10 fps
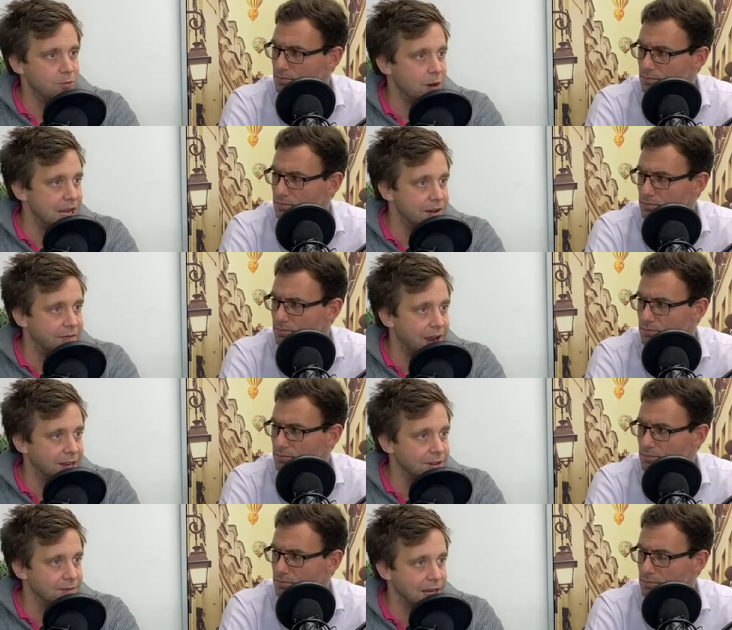Speaker 1: really
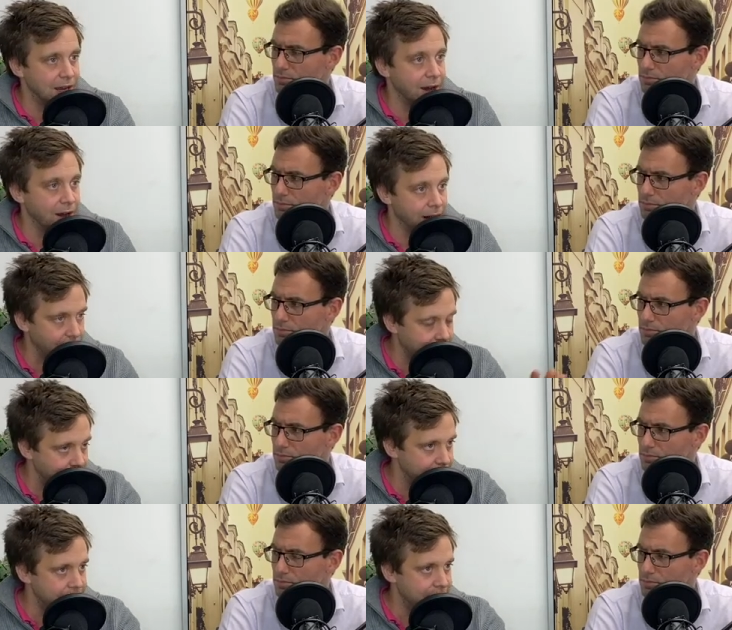effectively, la la
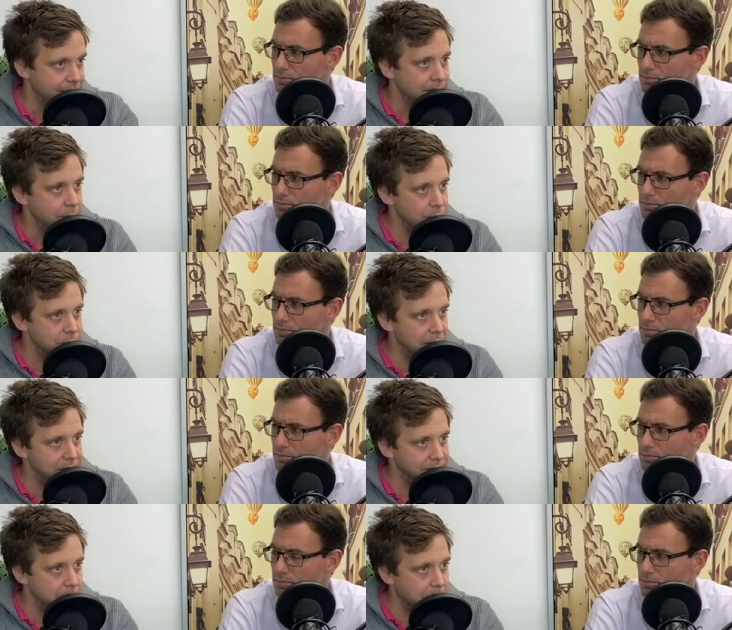la, which
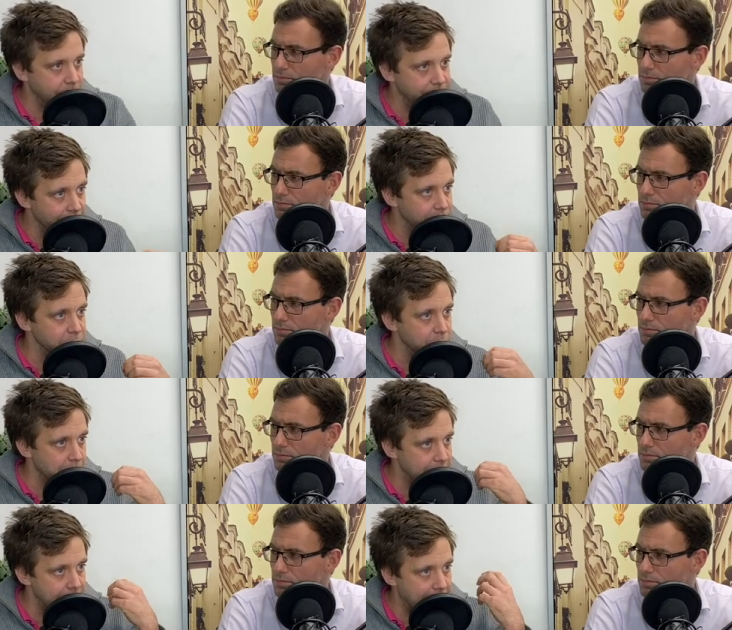means that my focus
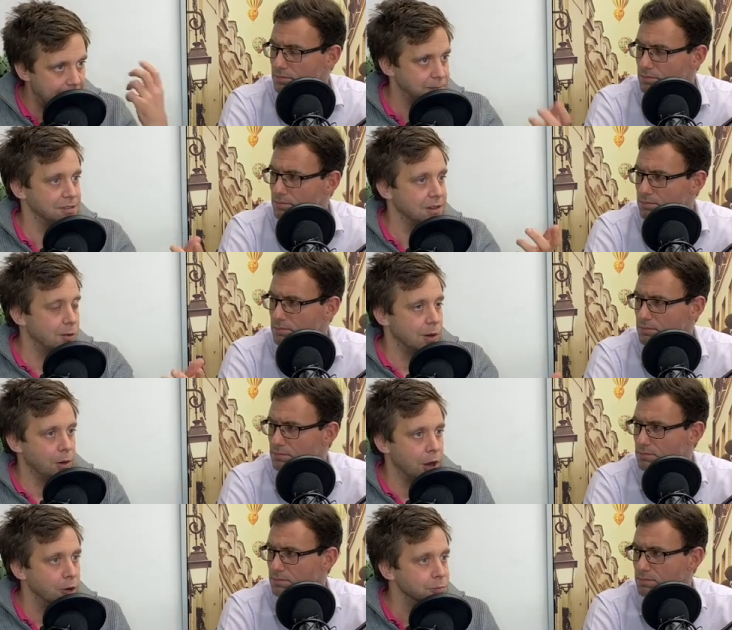would be absolutely
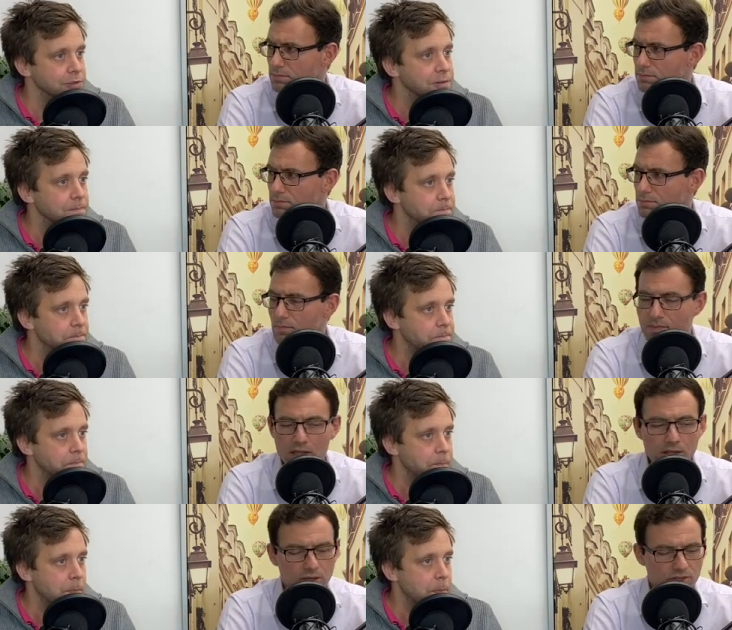on homes.
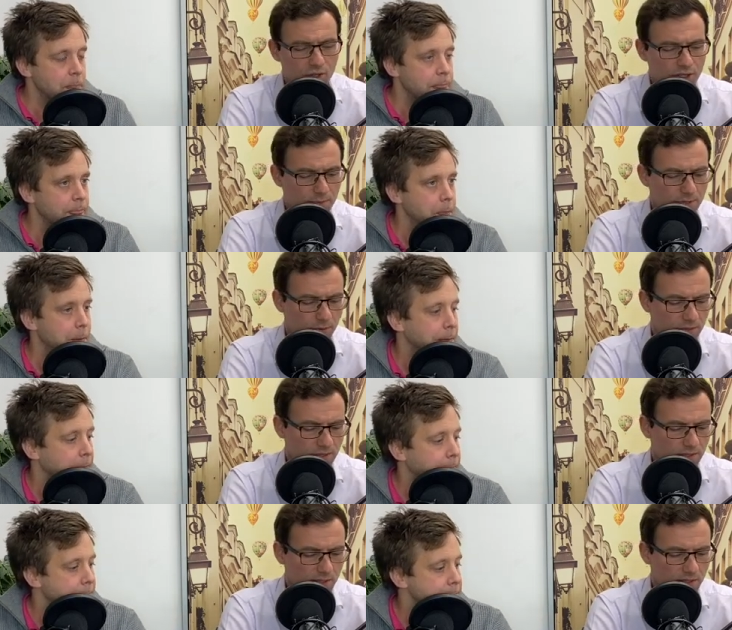
Speaker 2: Because in
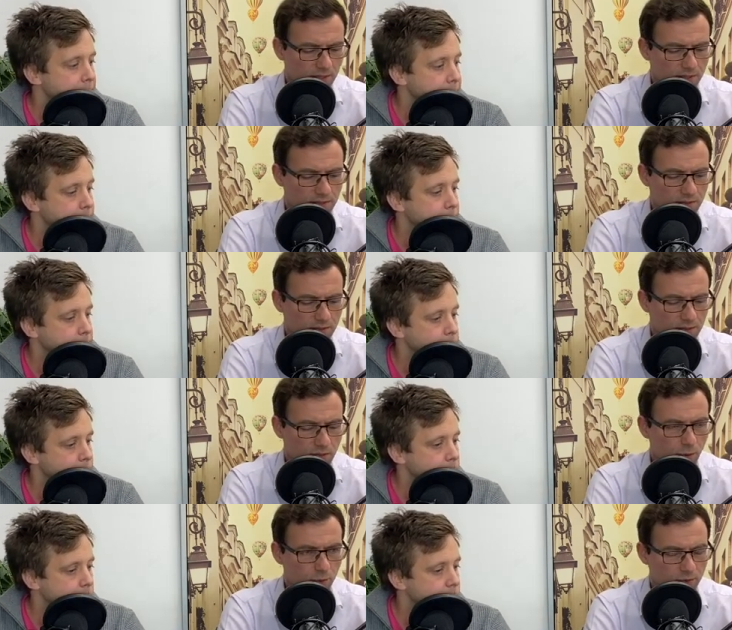hospitals and, and
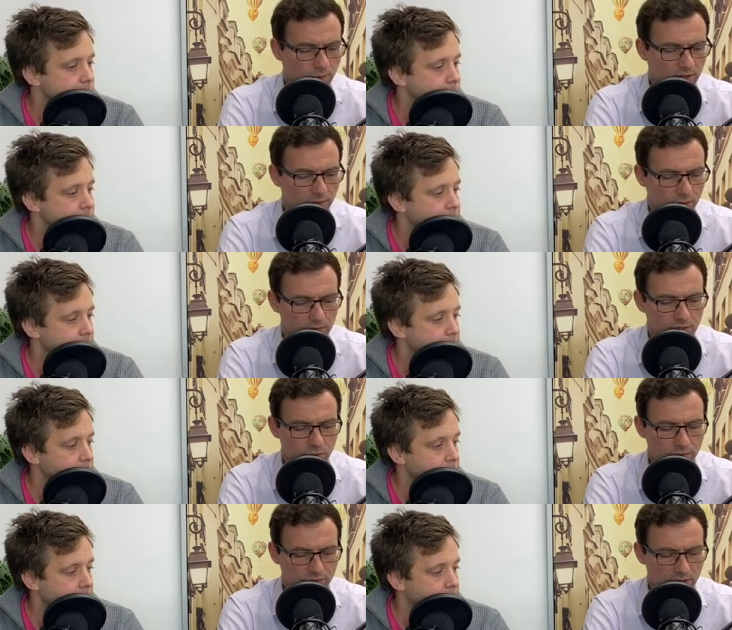schools where you've got
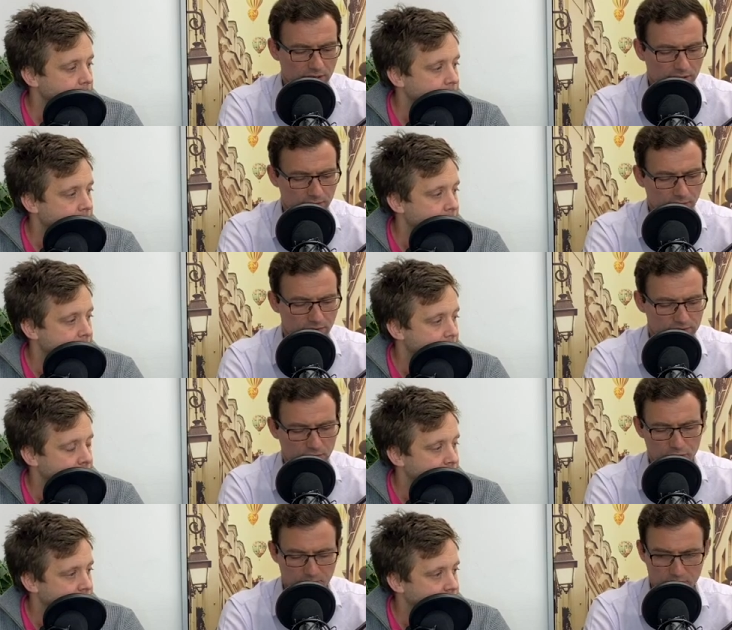children and then obviously
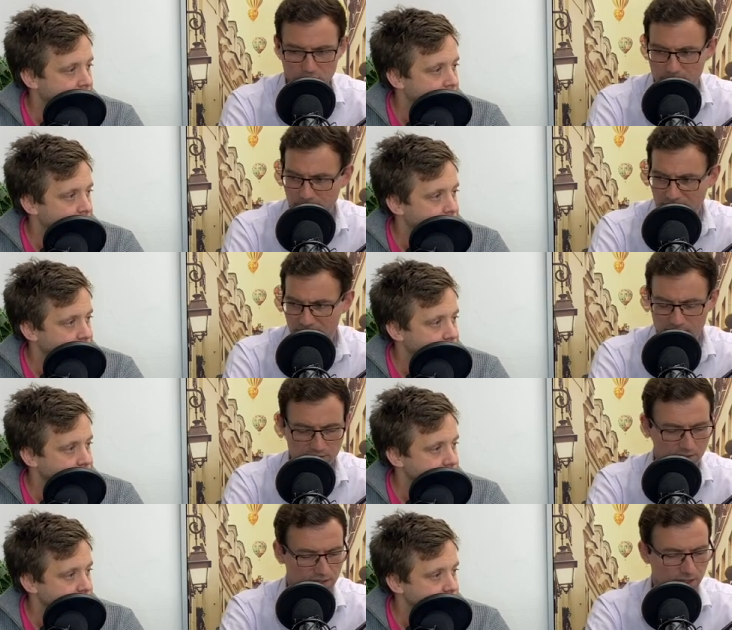in hospitals,
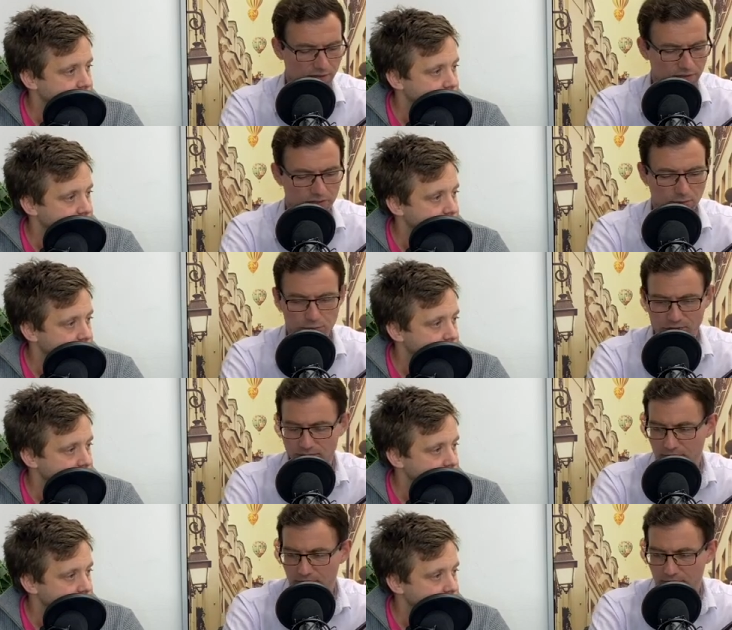patients and stuff, it's also